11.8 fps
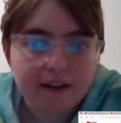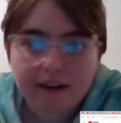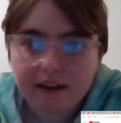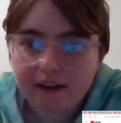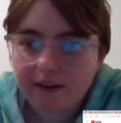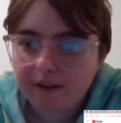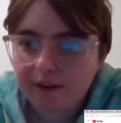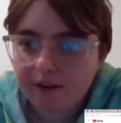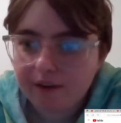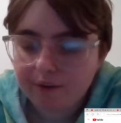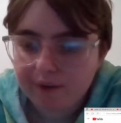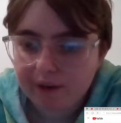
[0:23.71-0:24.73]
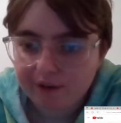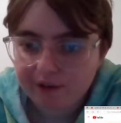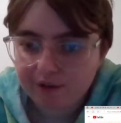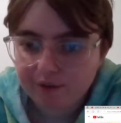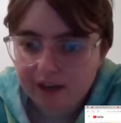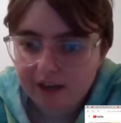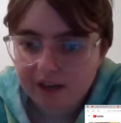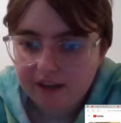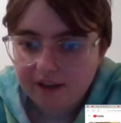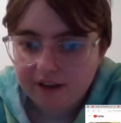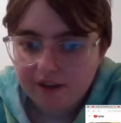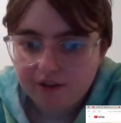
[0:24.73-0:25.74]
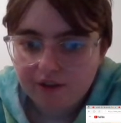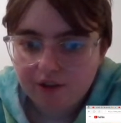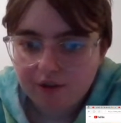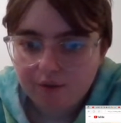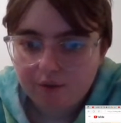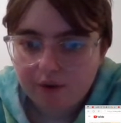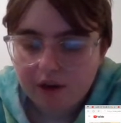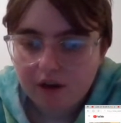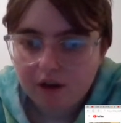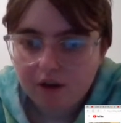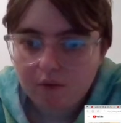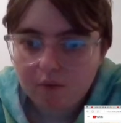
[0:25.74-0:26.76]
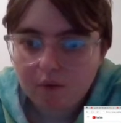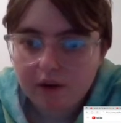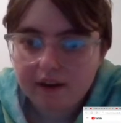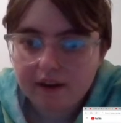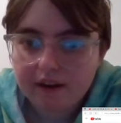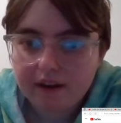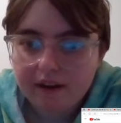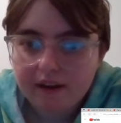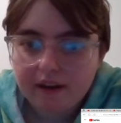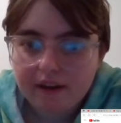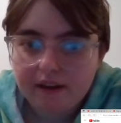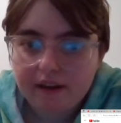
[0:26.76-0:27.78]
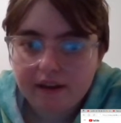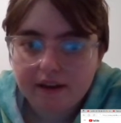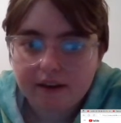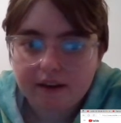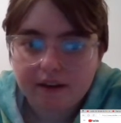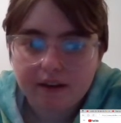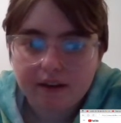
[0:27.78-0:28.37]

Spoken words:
And here we go in 3, 2, 1, and...